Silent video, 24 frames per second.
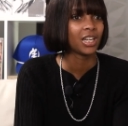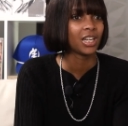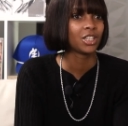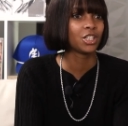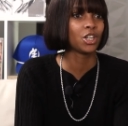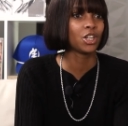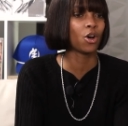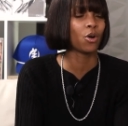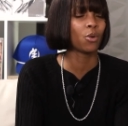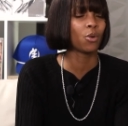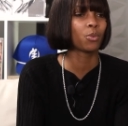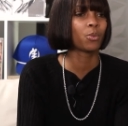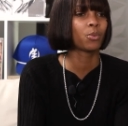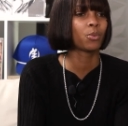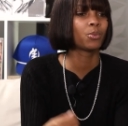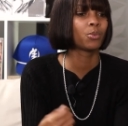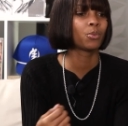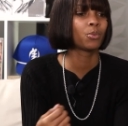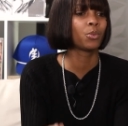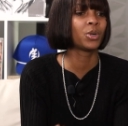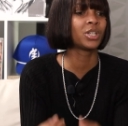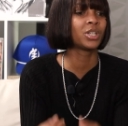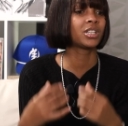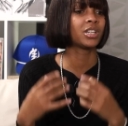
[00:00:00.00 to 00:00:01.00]
yo,
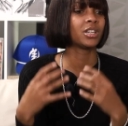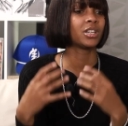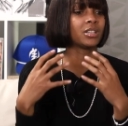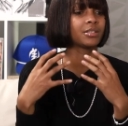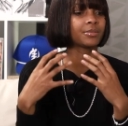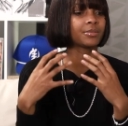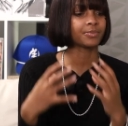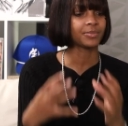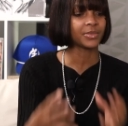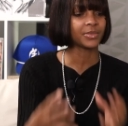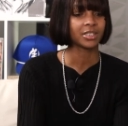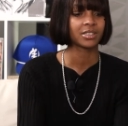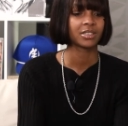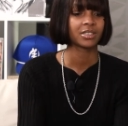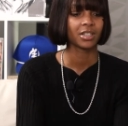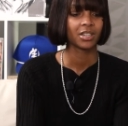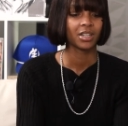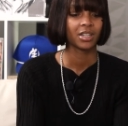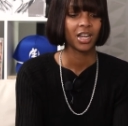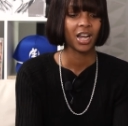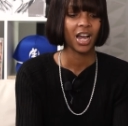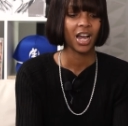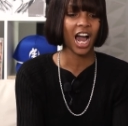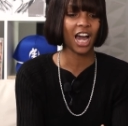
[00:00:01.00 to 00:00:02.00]

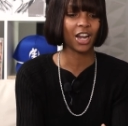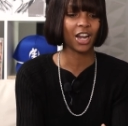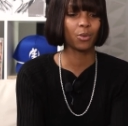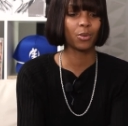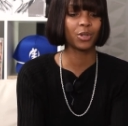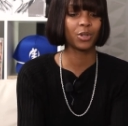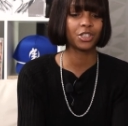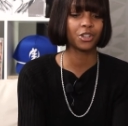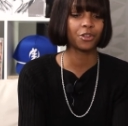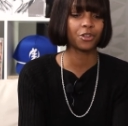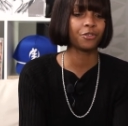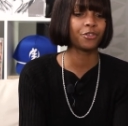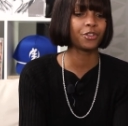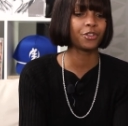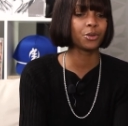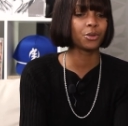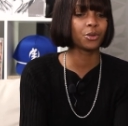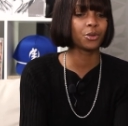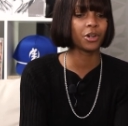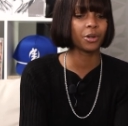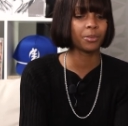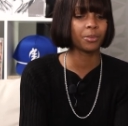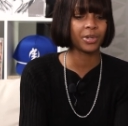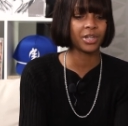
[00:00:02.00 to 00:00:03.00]
I don't want the
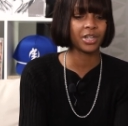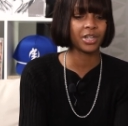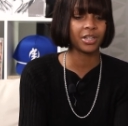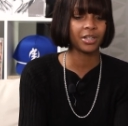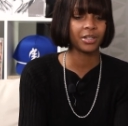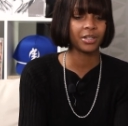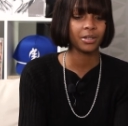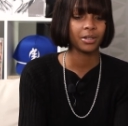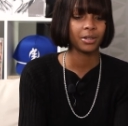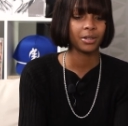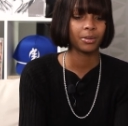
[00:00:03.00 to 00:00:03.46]
fuel to be